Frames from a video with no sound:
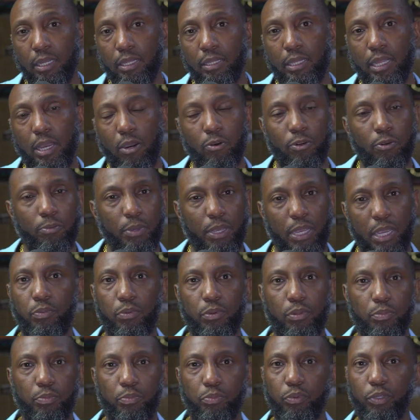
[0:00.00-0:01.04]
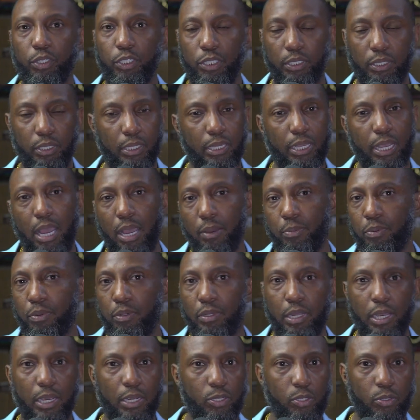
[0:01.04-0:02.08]
that would be with bridging the gap
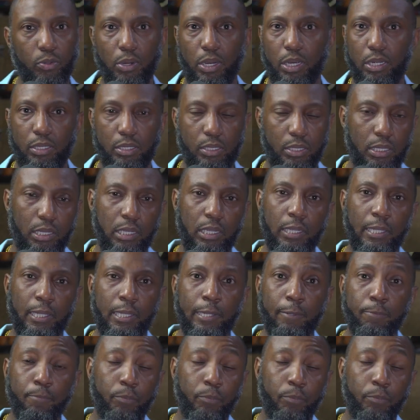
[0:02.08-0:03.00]
on XYZ.